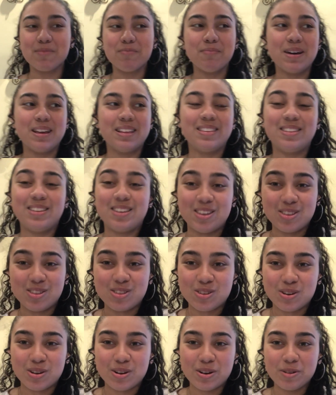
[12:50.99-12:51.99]
My
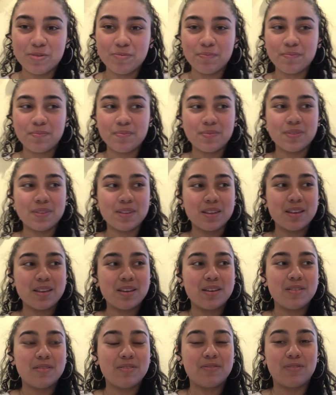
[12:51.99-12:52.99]
teacher
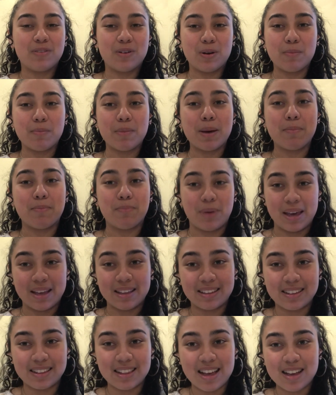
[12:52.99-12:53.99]
for my
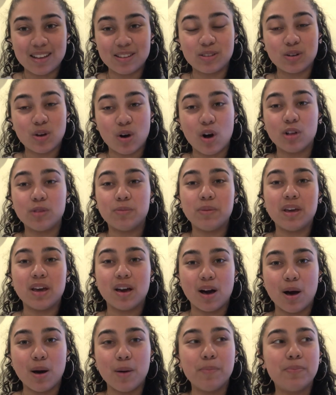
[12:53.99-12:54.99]
band class called
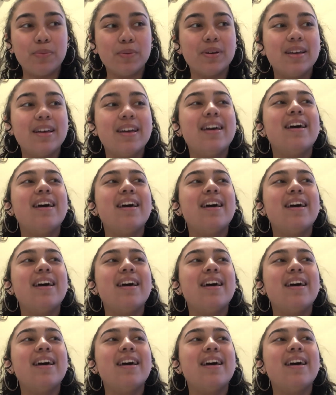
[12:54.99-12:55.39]
me up.